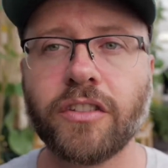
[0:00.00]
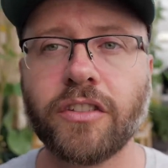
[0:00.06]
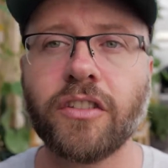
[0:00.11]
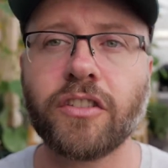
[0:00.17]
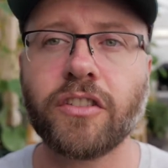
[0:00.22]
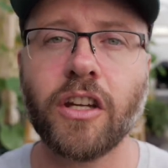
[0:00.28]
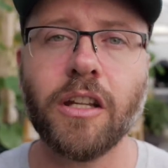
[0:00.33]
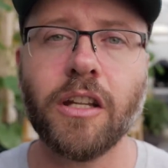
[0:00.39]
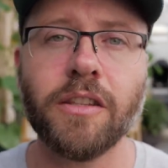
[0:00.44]
this
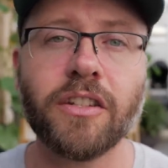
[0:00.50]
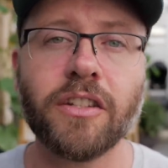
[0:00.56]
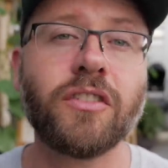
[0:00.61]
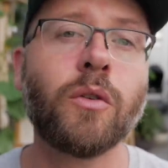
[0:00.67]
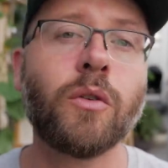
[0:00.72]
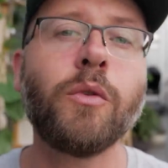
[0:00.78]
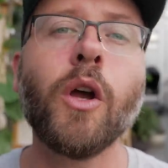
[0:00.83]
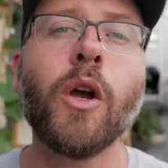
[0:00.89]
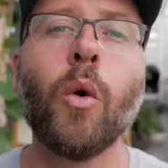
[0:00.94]
is gonna, this
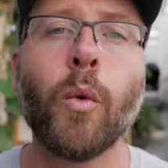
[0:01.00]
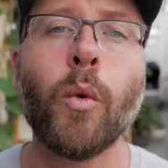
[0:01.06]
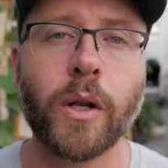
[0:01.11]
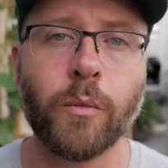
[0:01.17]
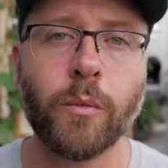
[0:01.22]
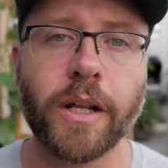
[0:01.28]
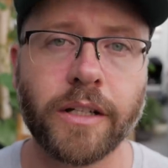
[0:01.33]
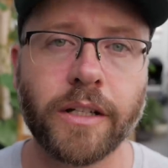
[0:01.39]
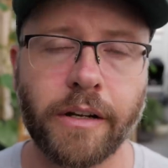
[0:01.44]
is a real
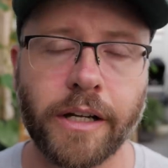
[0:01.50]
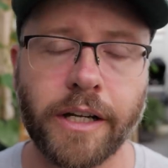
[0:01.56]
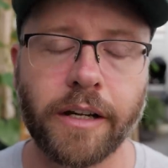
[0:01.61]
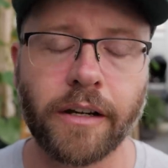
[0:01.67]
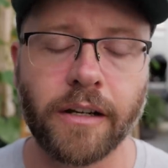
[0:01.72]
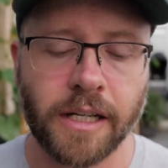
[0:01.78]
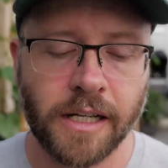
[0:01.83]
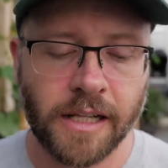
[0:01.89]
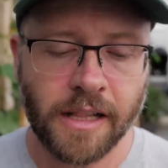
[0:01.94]
win-win right
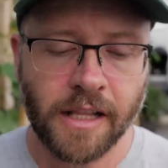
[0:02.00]
here.